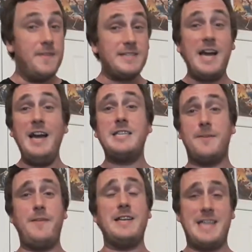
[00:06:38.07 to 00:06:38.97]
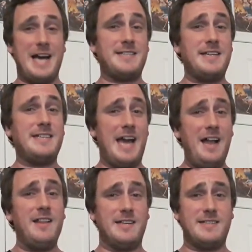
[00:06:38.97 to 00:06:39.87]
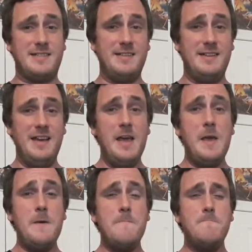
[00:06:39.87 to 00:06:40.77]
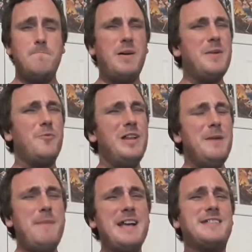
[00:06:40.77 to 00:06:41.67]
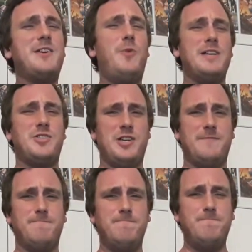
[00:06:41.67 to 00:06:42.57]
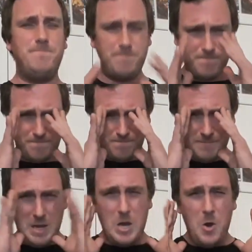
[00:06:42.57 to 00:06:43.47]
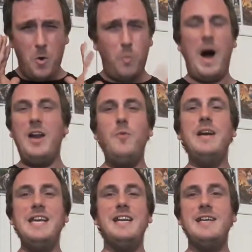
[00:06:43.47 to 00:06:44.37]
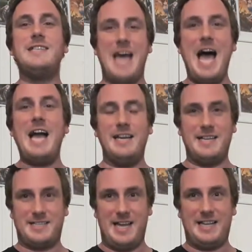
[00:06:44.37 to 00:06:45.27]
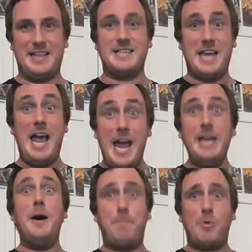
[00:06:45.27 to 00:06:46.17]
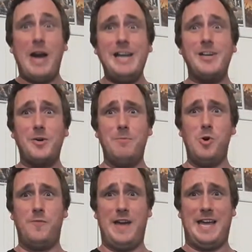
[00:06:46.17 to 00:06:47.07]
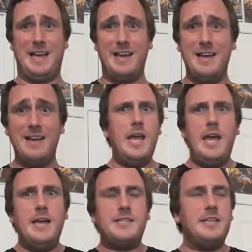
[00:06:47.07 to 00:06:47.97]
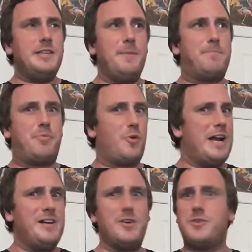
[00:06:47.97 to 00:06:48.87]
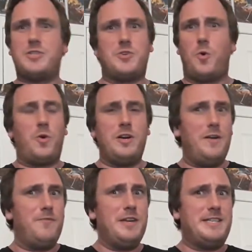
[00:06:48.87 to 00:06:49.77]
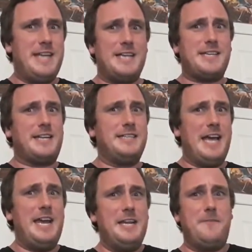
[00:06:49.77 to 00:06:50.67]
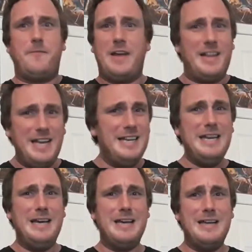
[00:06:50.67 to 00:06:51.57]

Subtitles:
This guy is a fantastic talent. But it really begs the question, why do we need an antagonist like this in a Predator movie? Isn't the Predator sort of the designated villain?